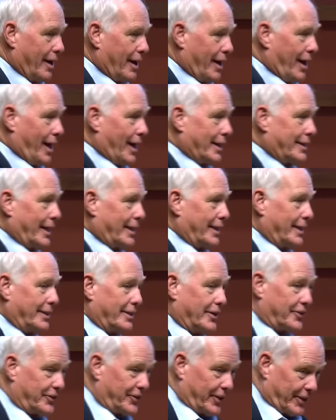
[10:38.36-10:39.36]
And then in the
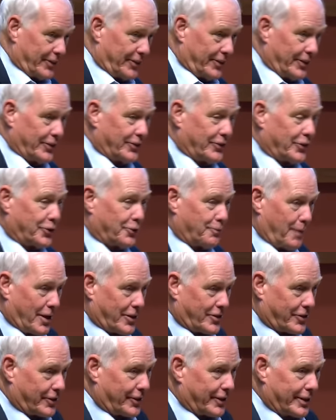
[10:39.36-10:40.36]
60s
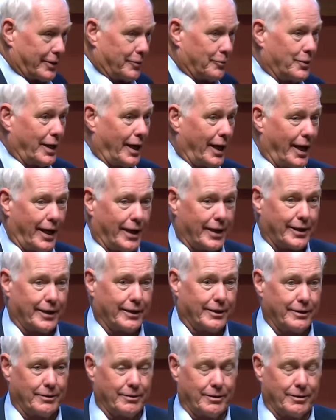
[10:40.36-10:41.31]
especially, we added